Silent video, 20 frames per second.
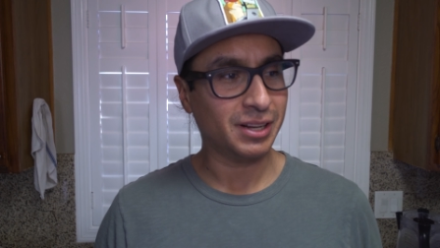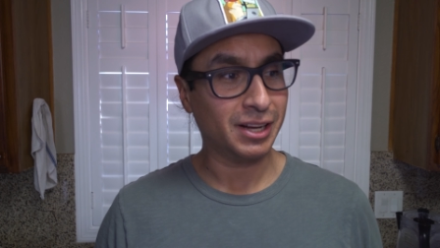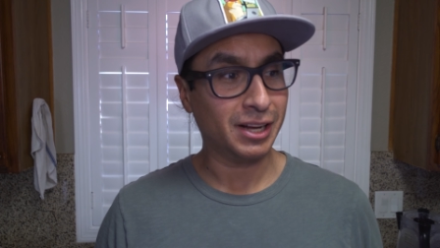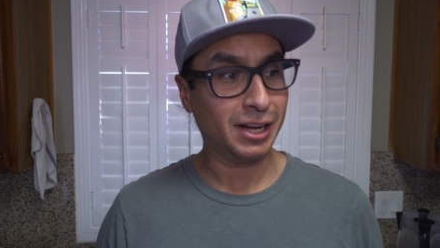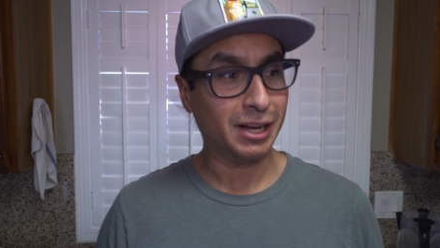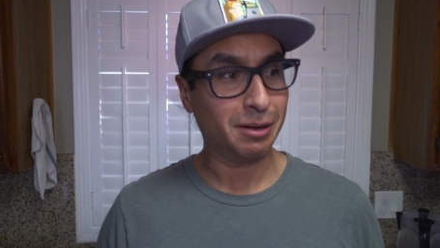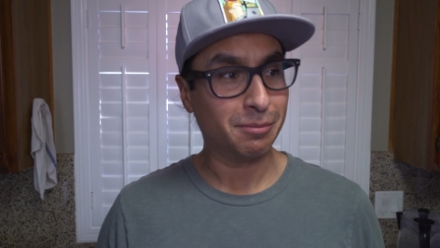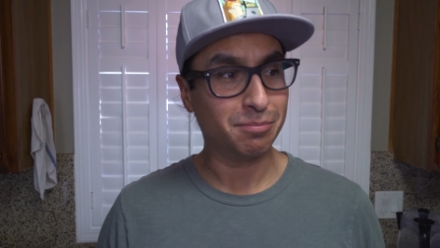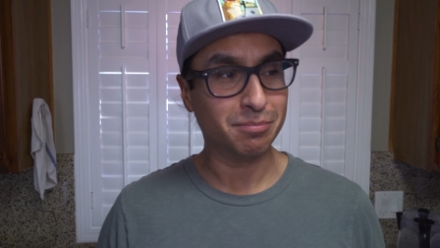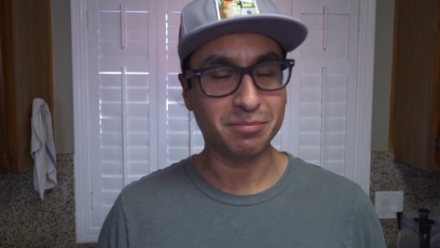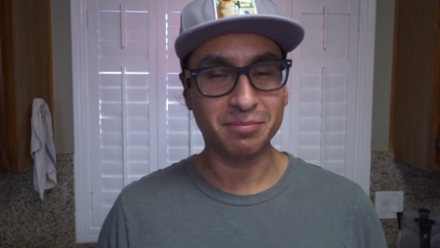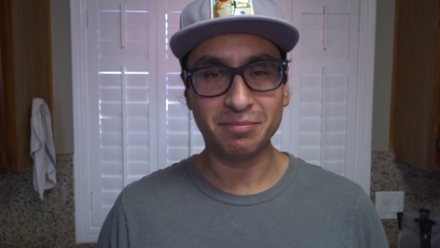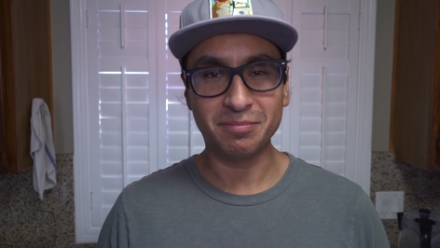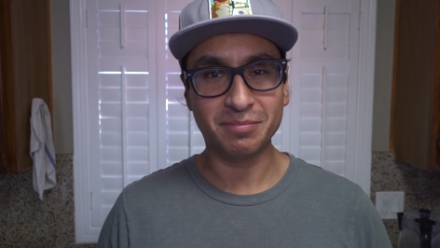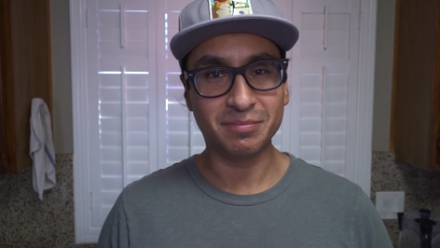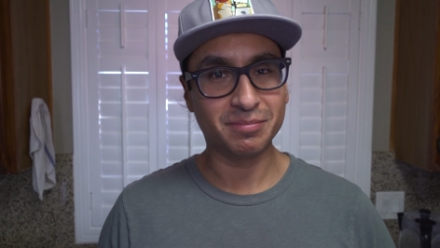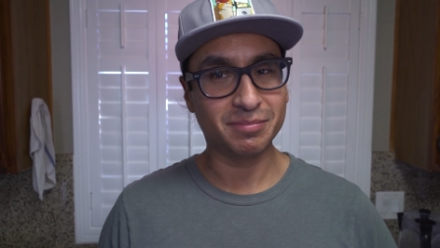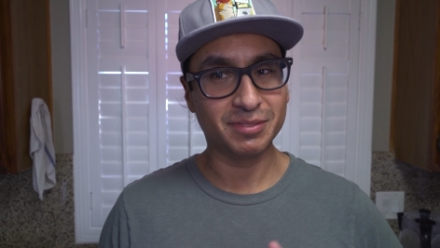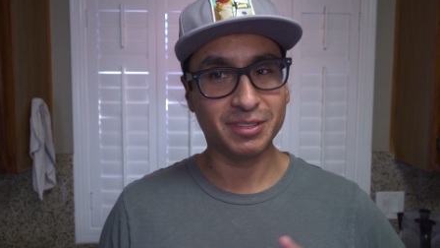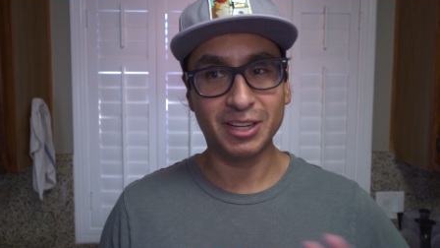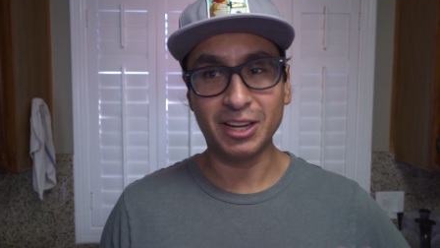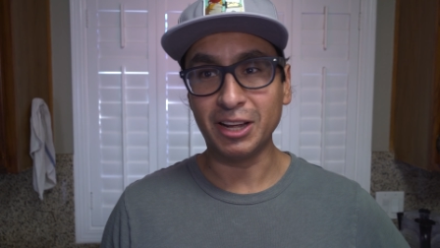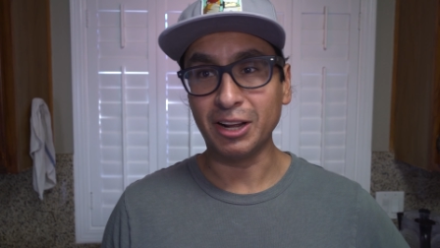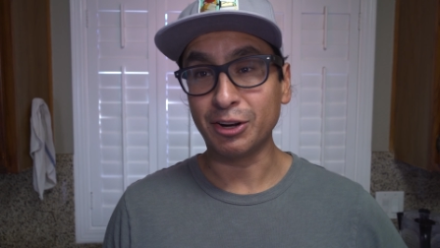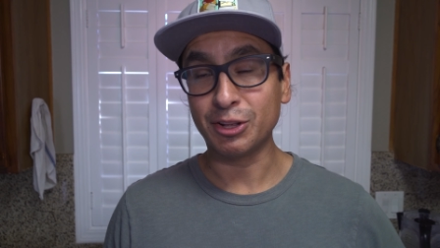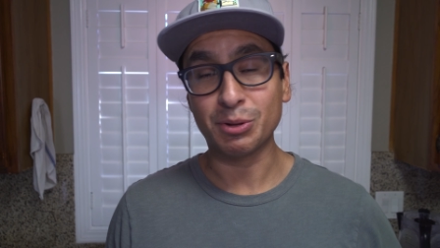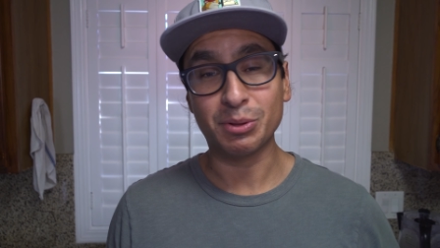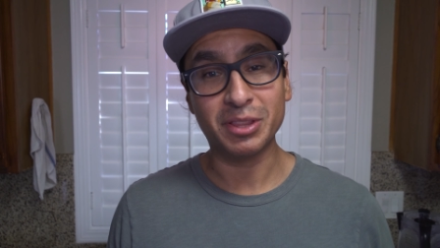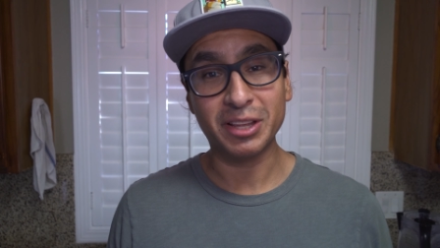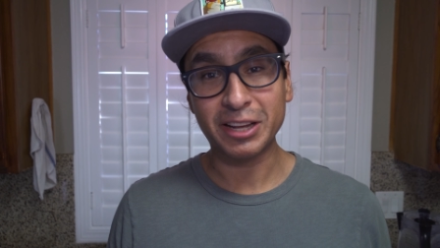Uh,
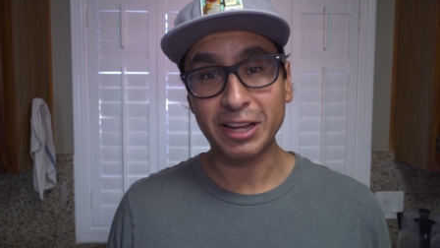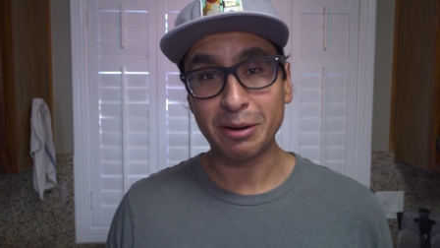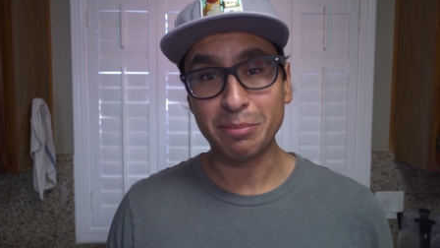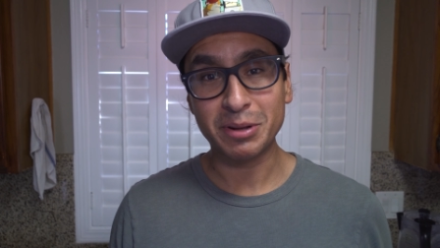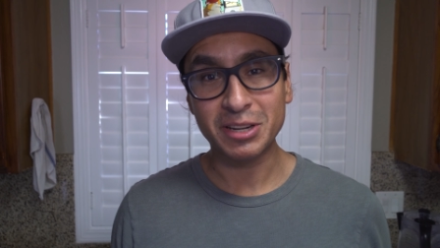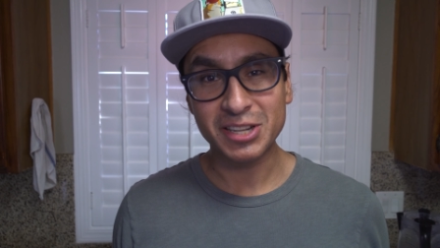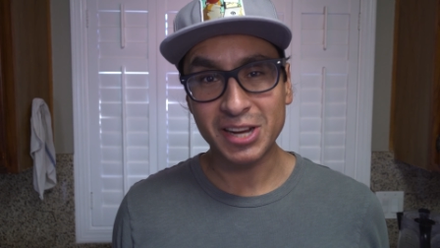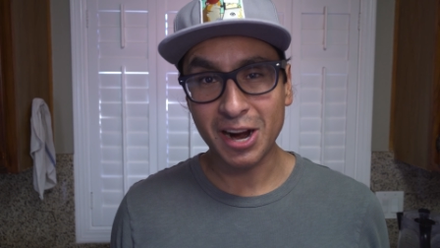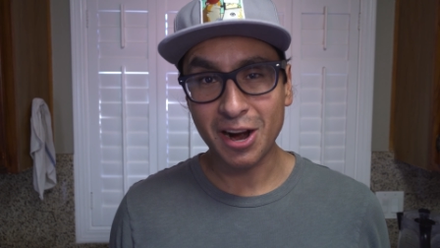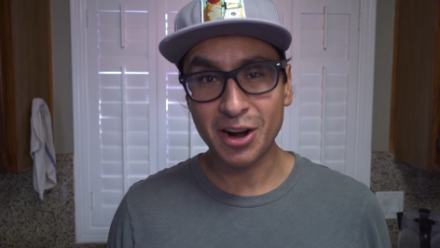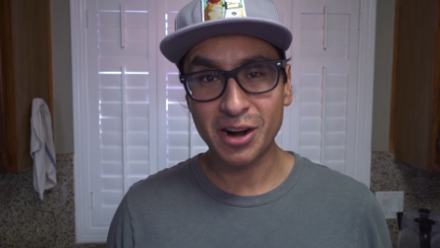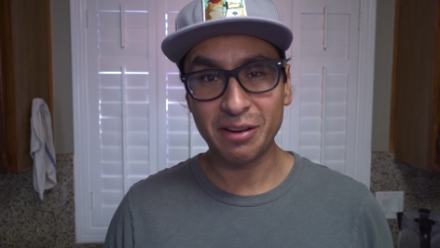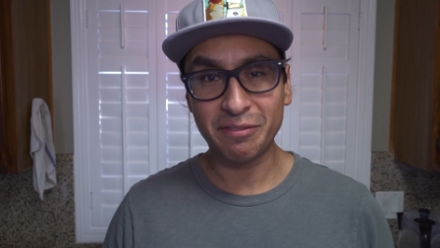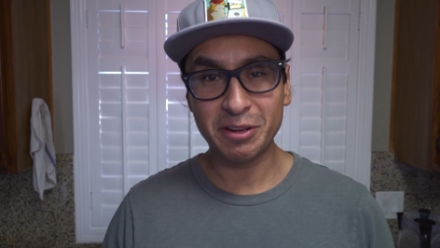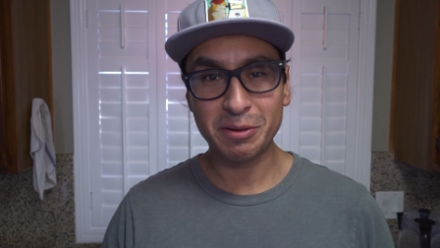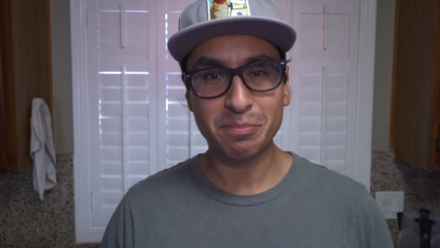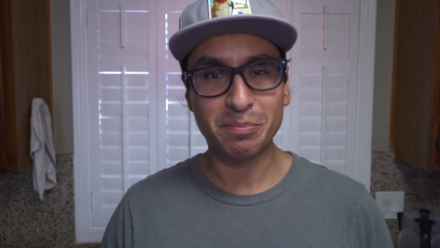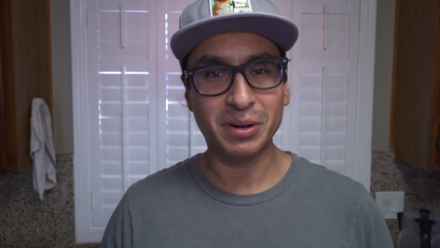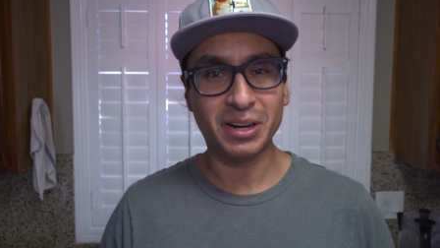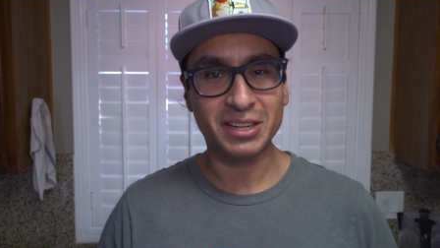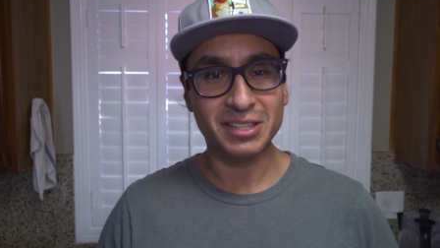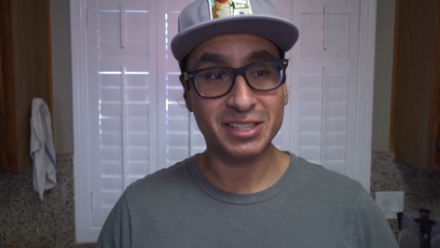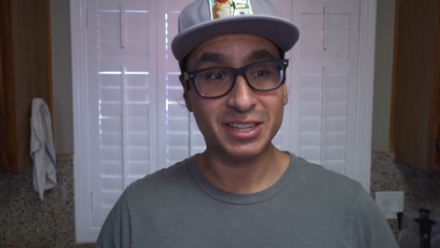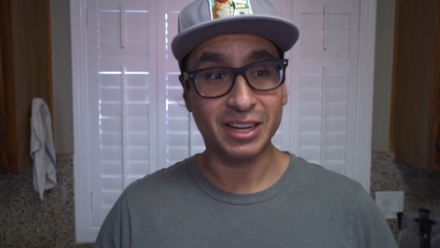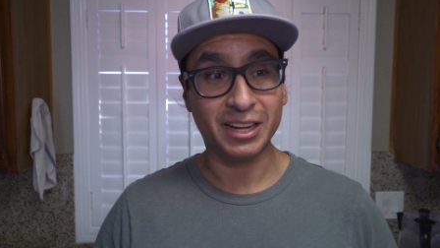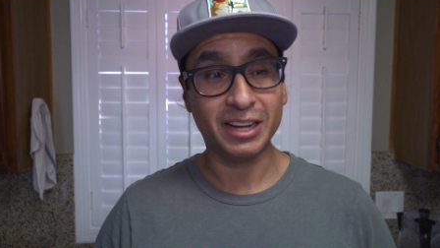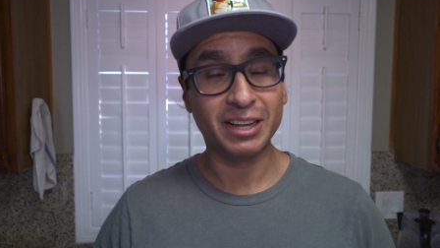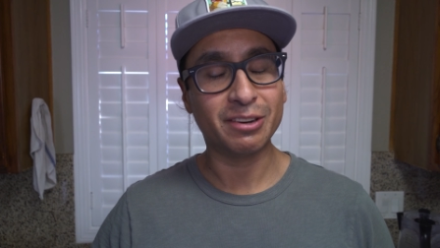yeah, you'd think I'd be tired of it, but uh,